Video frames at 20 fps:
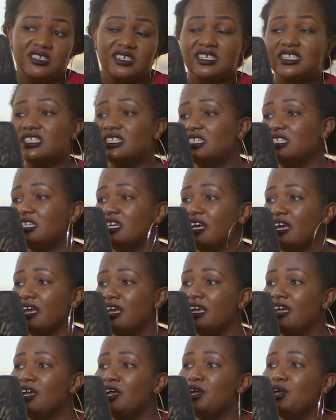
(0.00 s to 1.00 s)

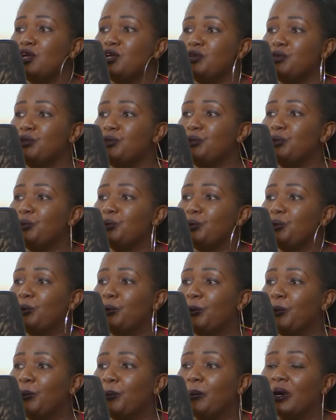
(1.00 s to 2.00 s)
Yesterday, you
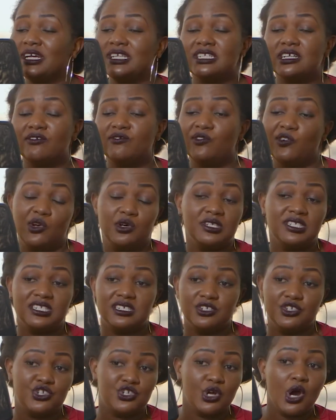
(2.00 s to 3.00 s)
might have lost
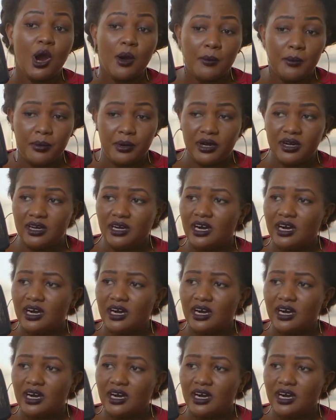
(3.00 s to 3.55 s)
a job.